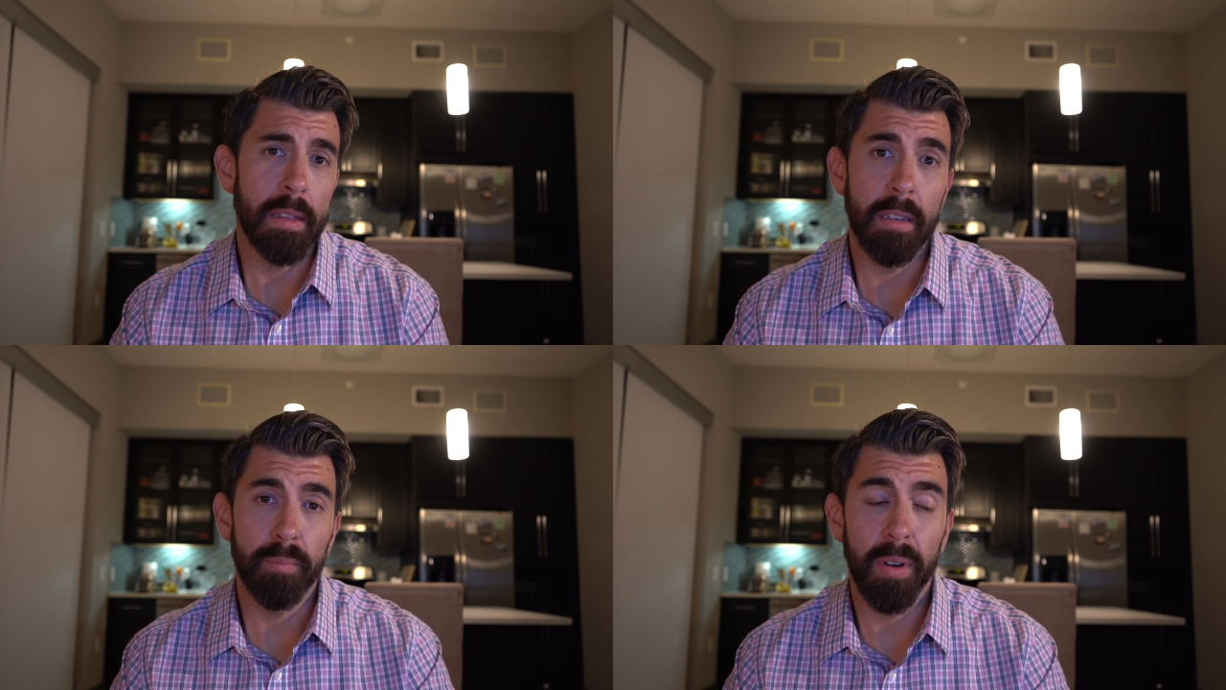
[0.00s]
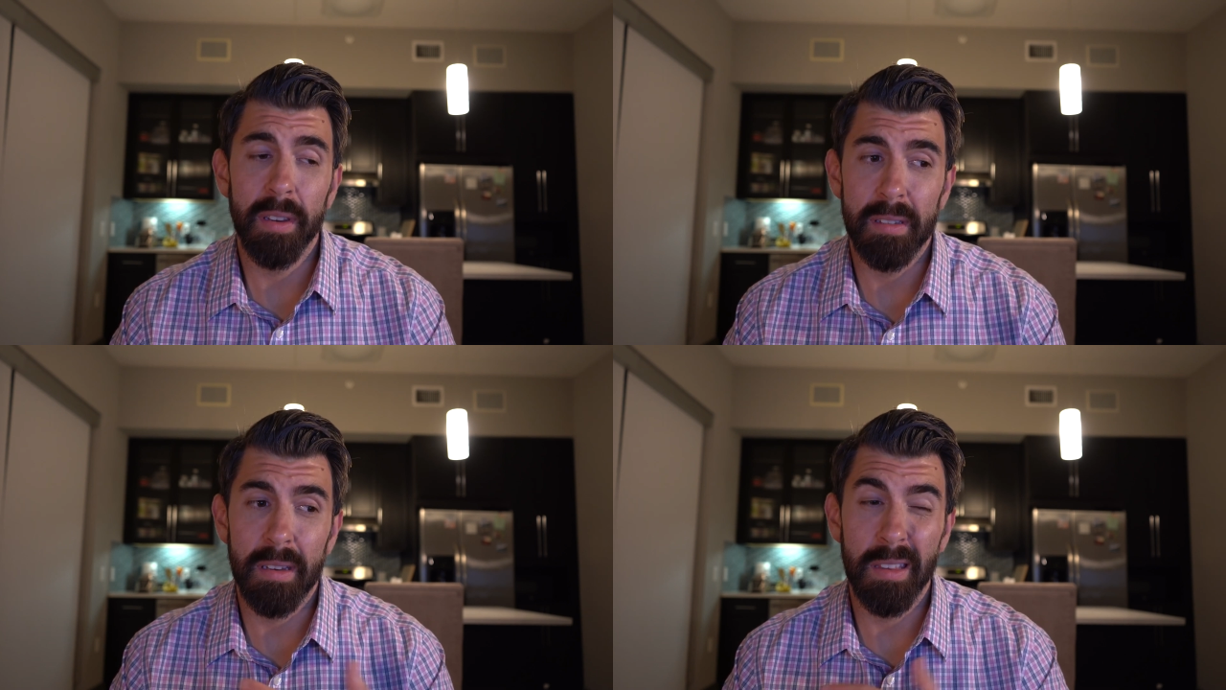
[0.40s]
And this book
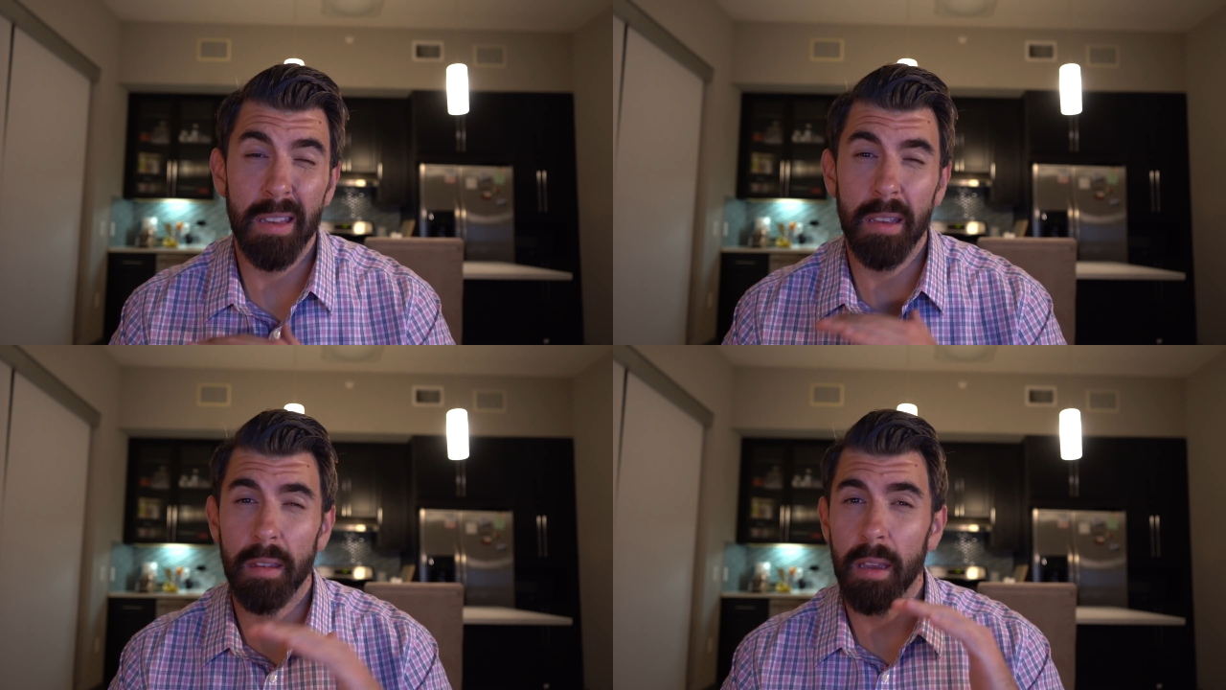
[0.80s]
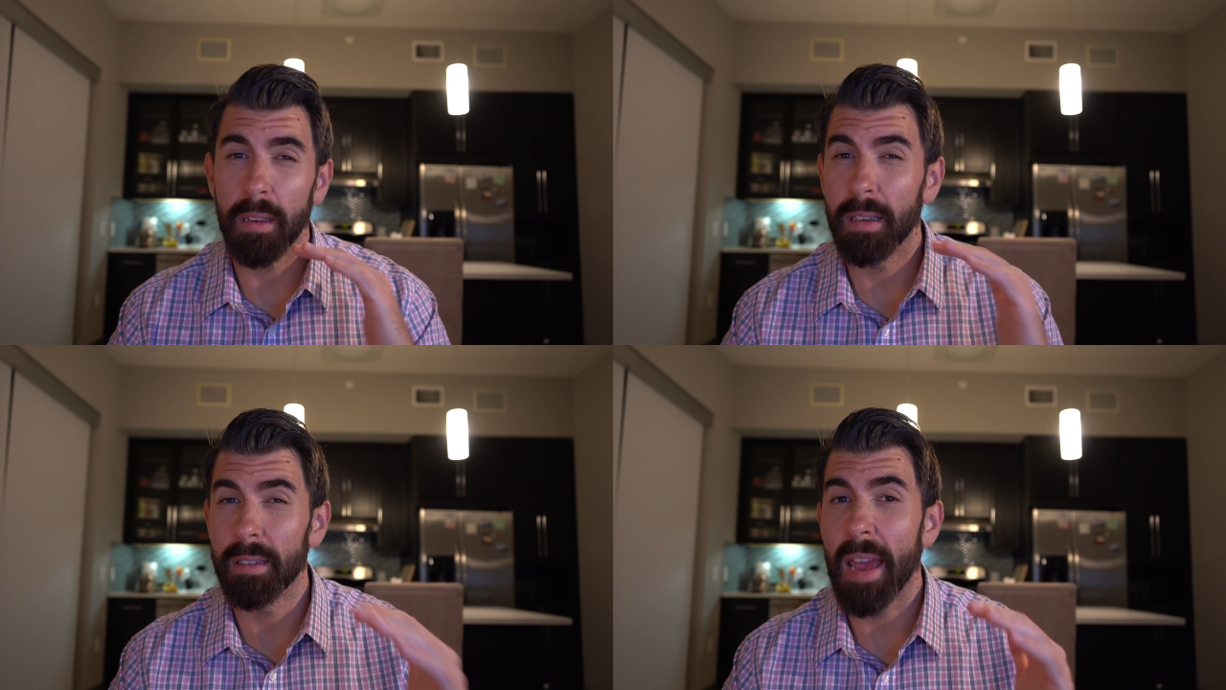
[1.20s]
is in the
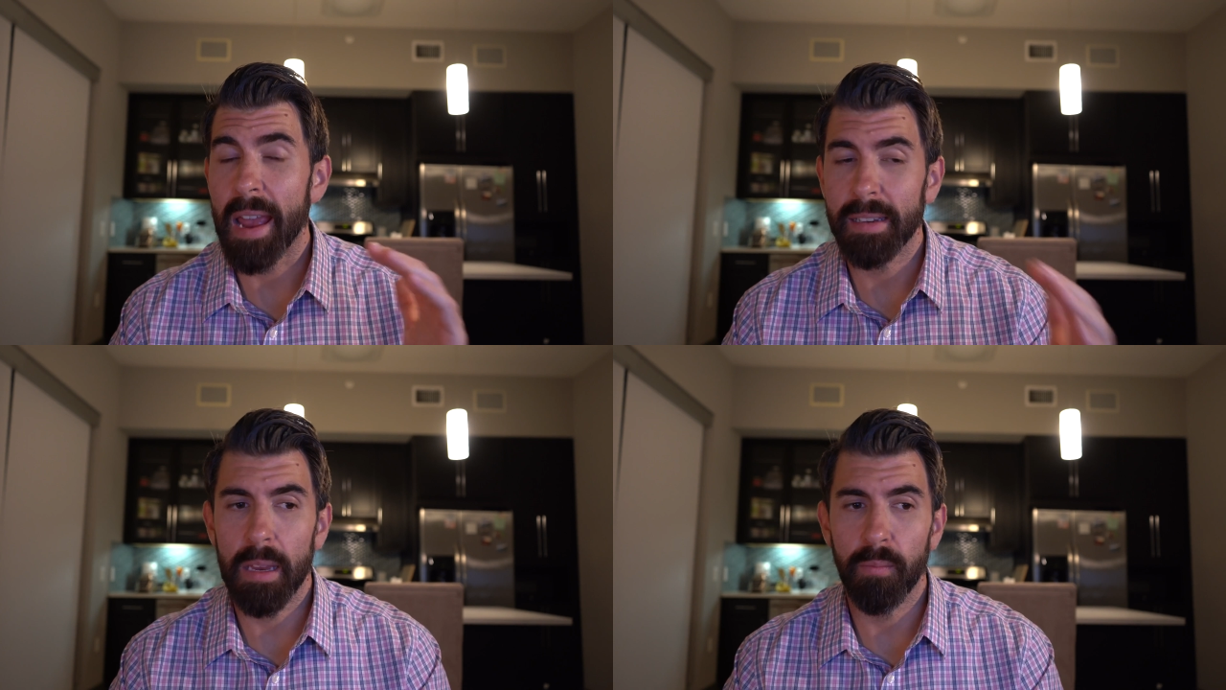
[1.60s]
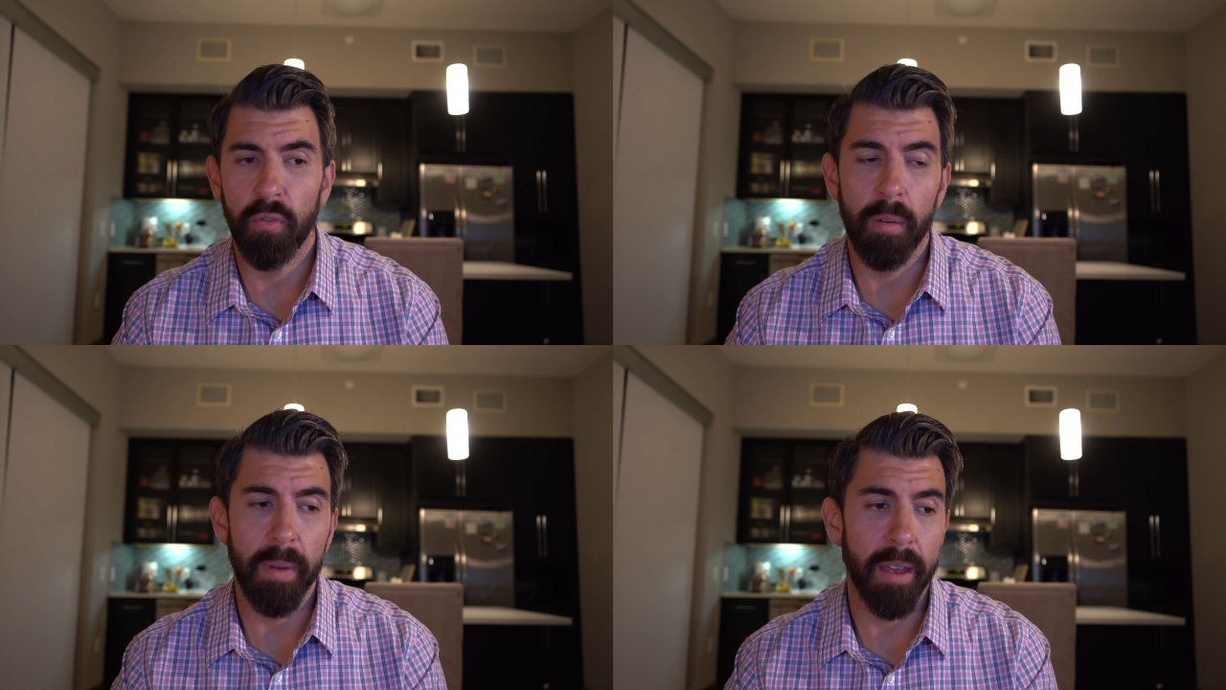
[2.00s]
exact same
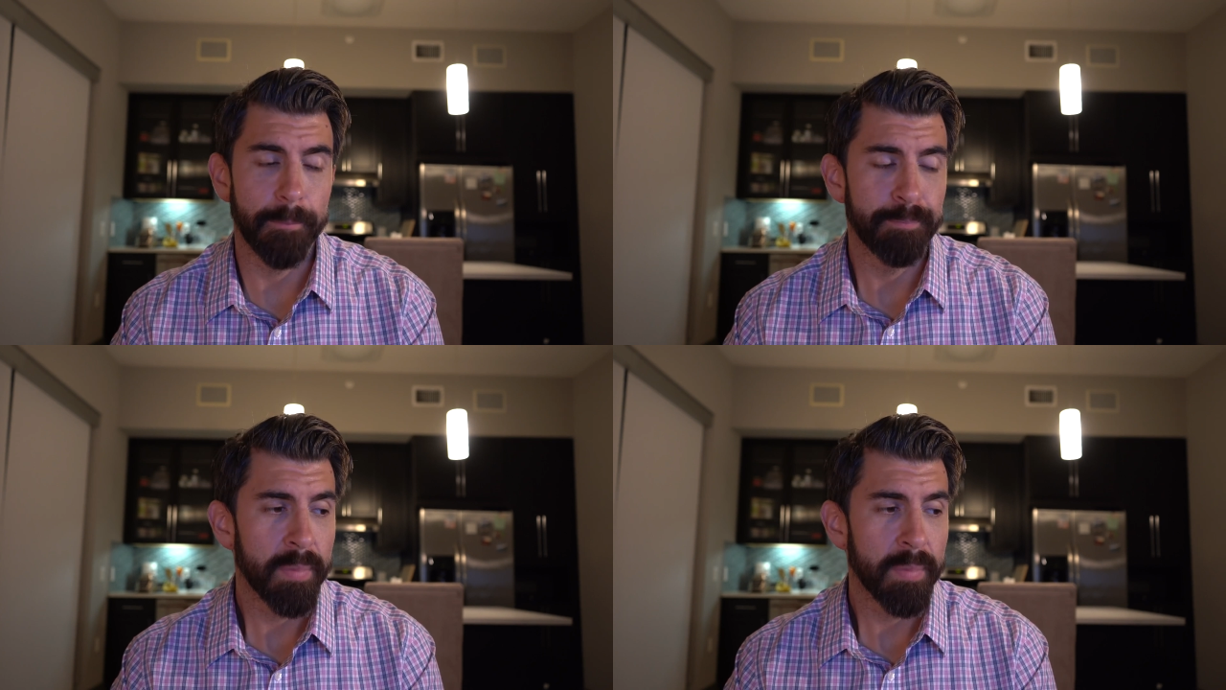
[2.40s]
format.